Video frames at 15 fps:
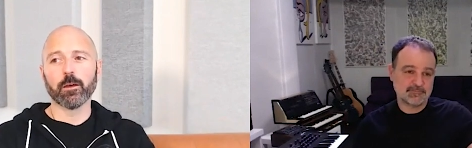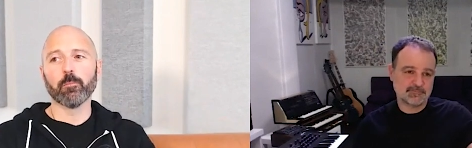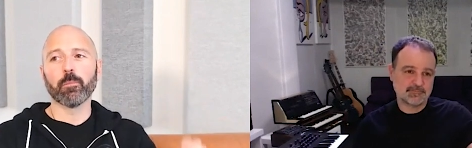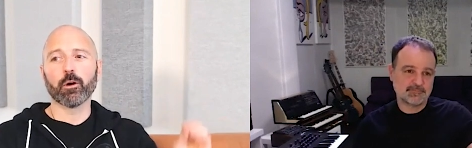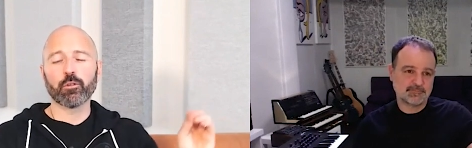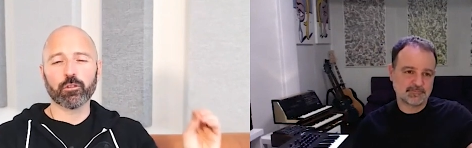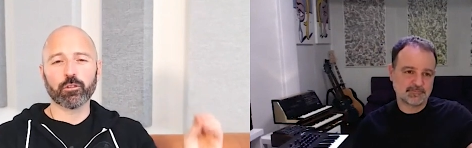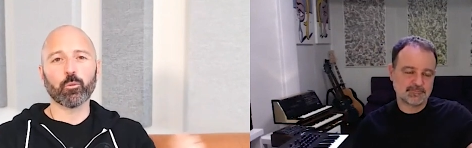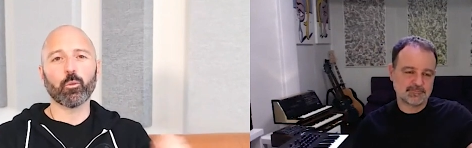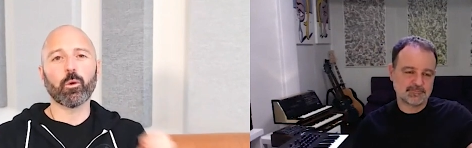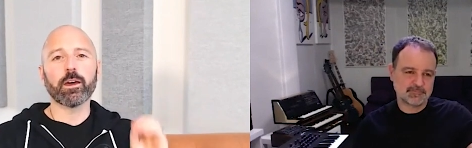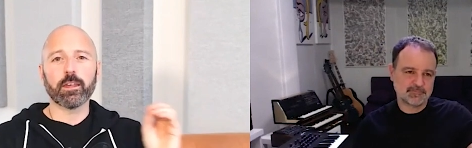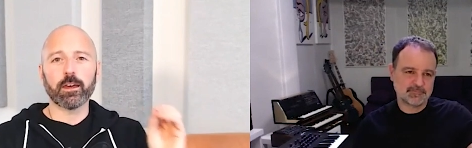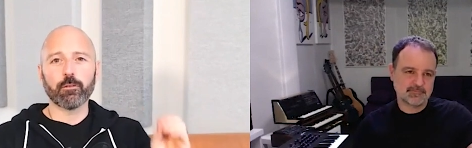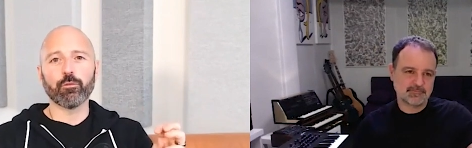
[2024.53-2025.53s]
Speaker 1: both the way
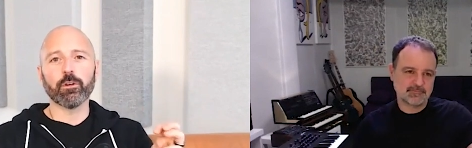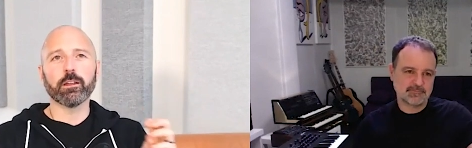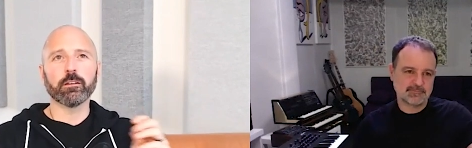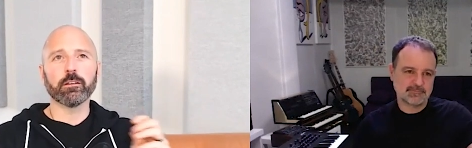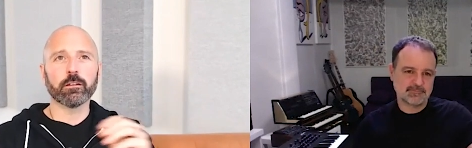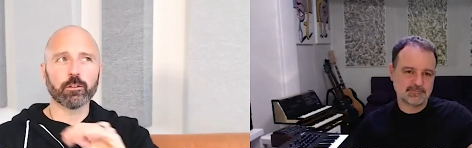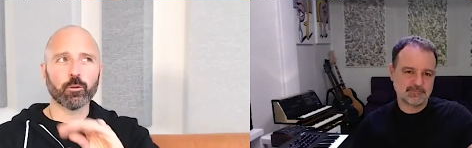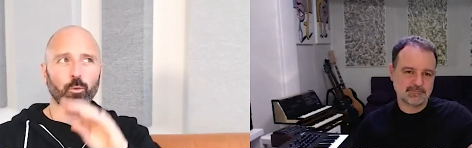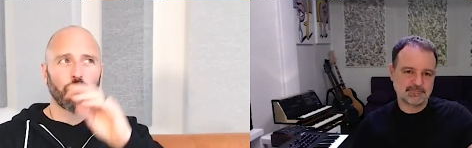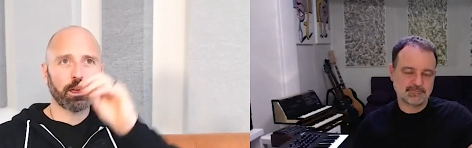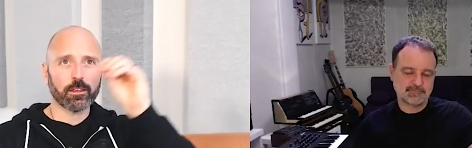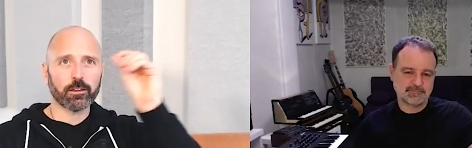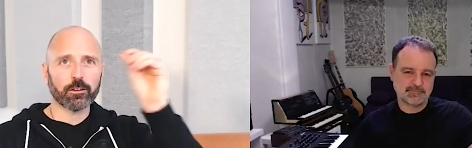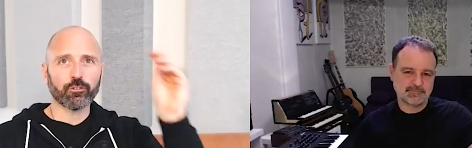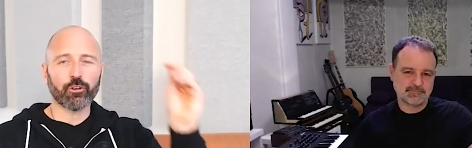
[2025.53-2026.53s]
they're written and the way
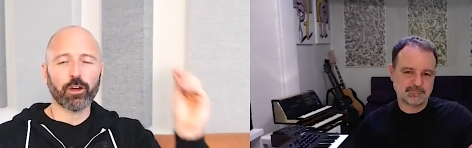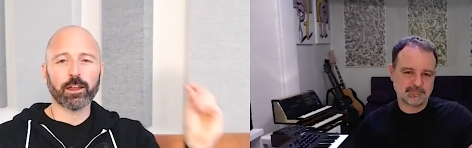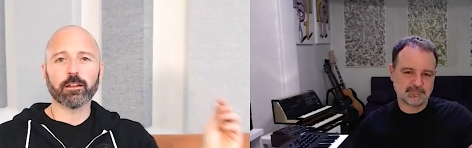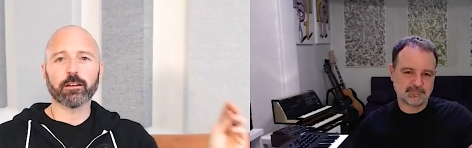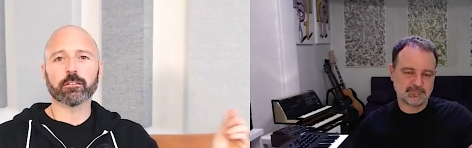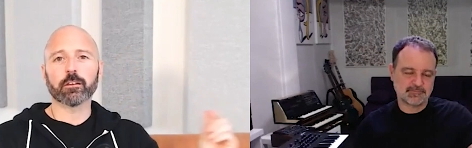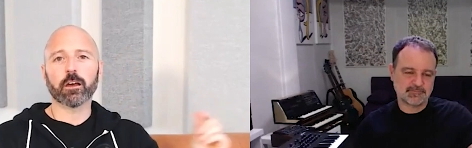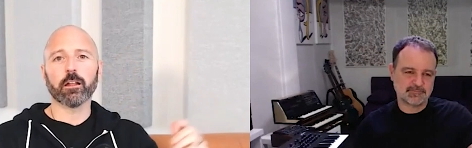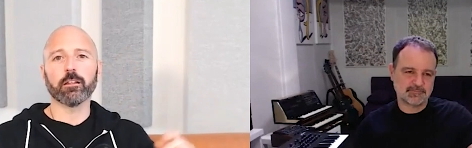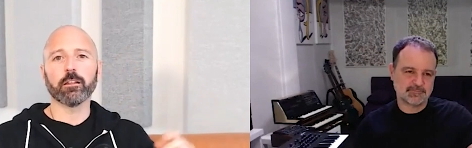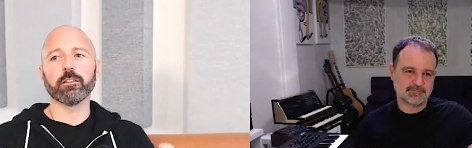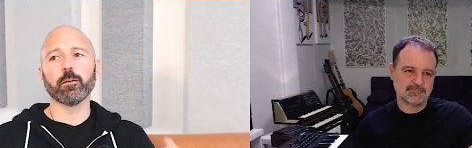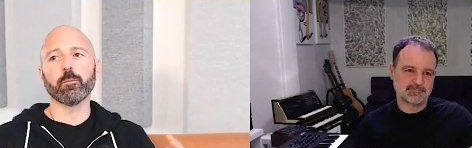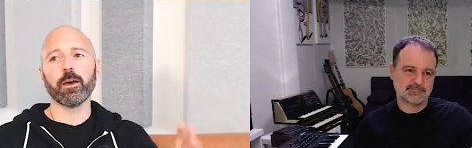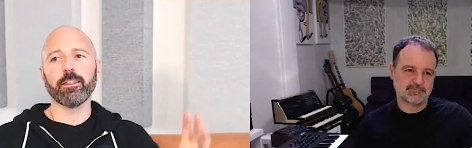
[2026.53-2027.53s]
that Trent has
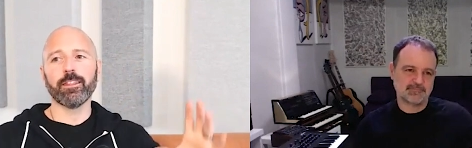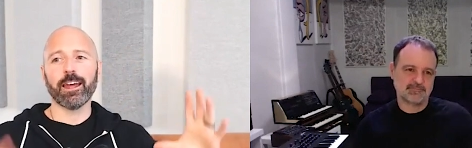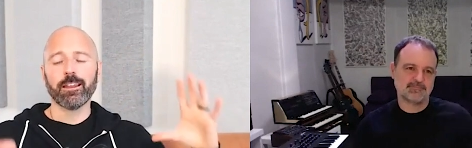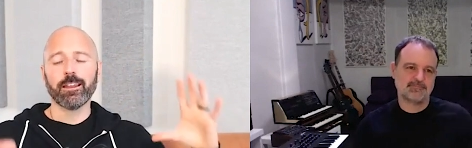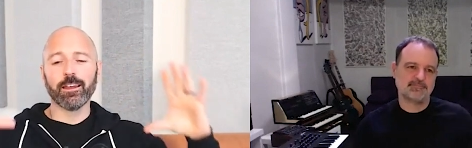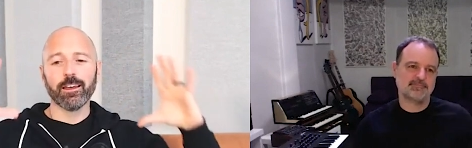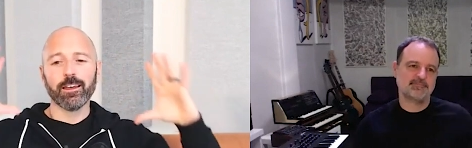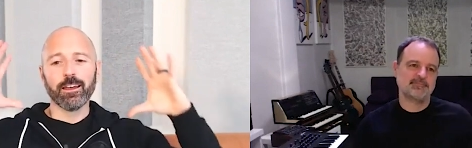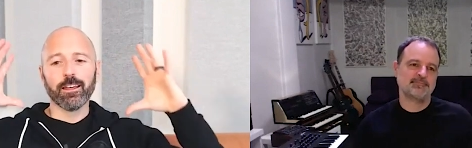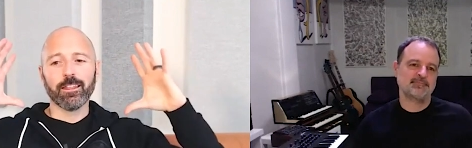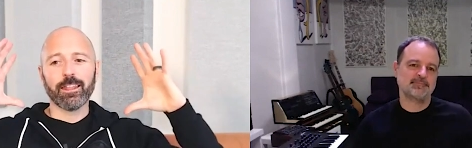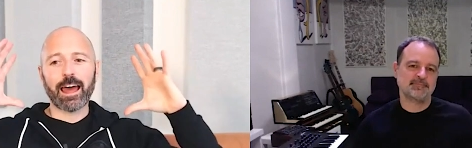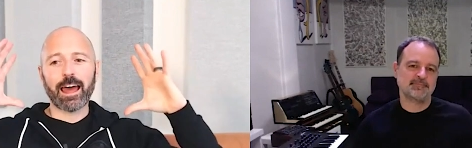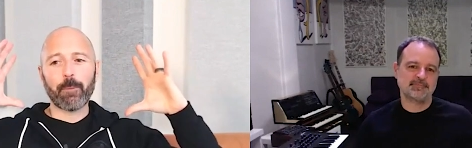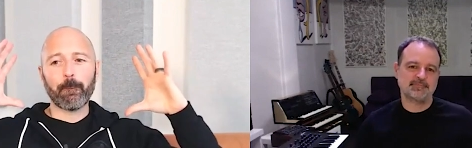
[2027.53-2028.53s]
colored them, and then
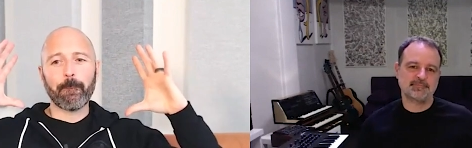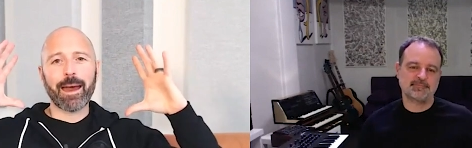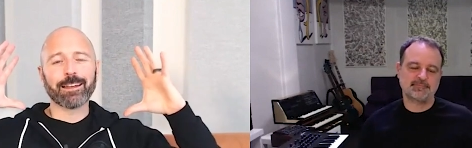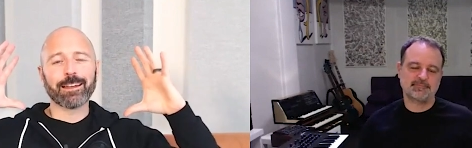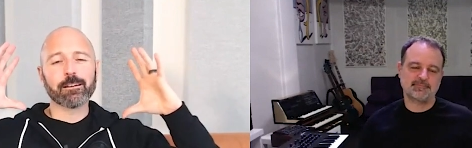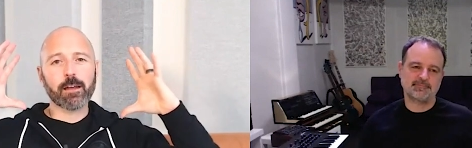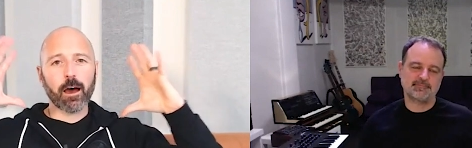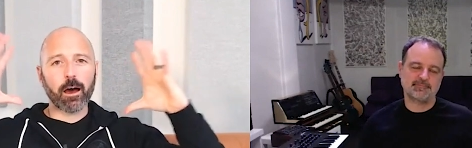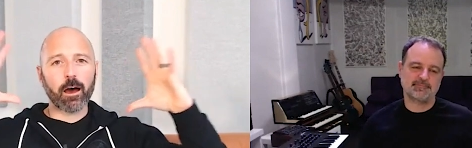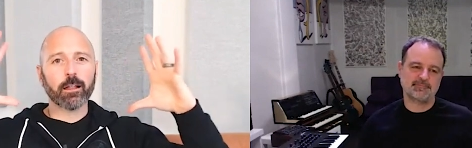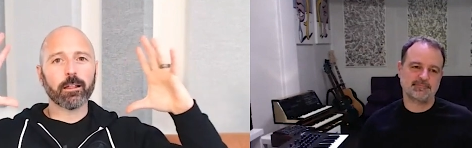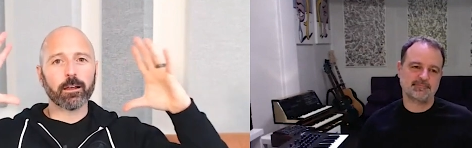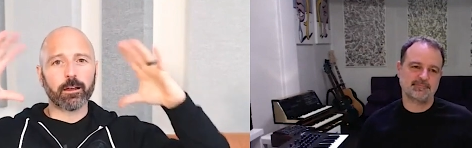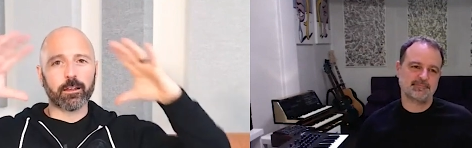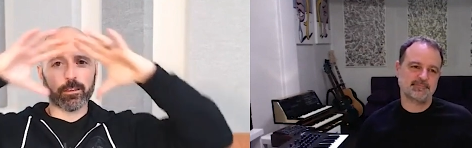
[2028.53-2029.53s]
that
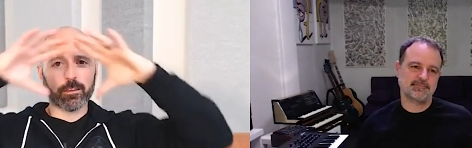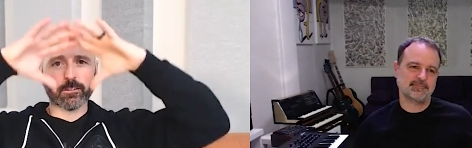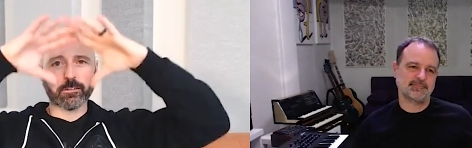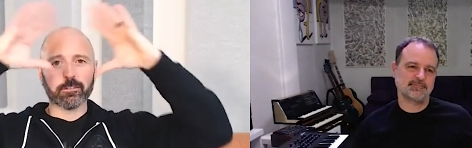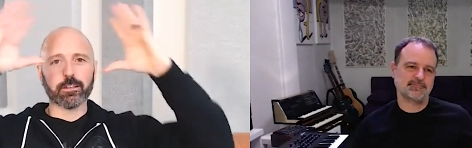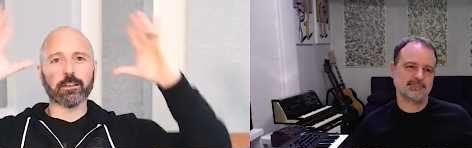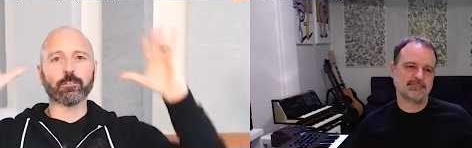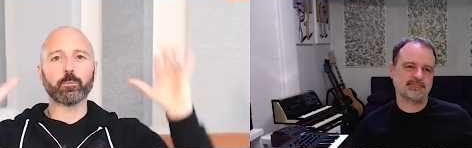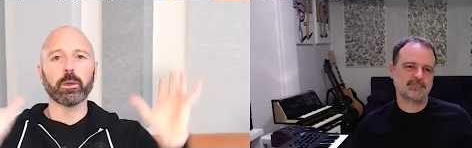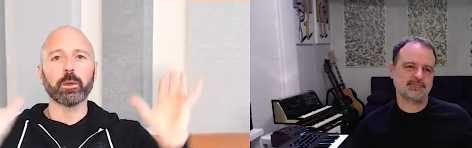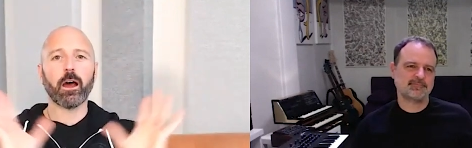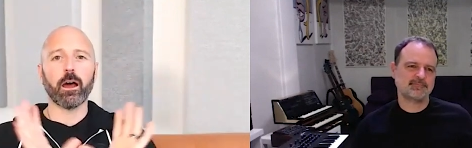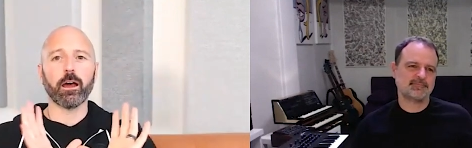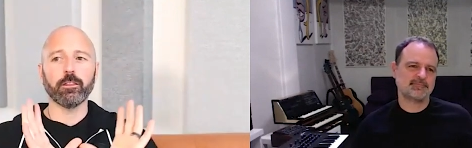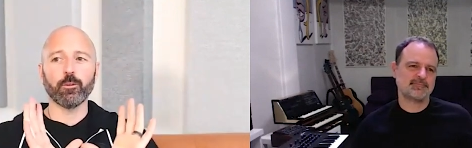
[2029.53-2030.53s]
mandala that sits
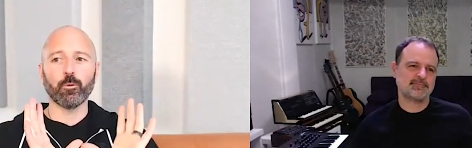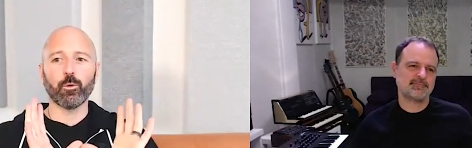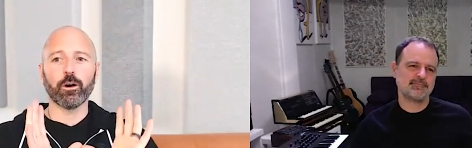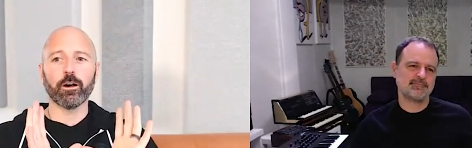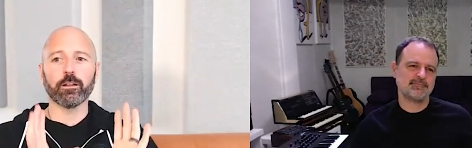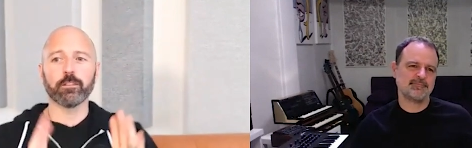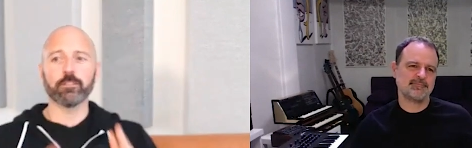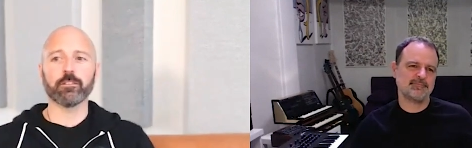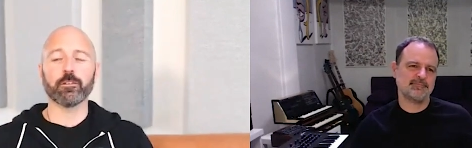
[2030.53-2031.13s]
behind the words.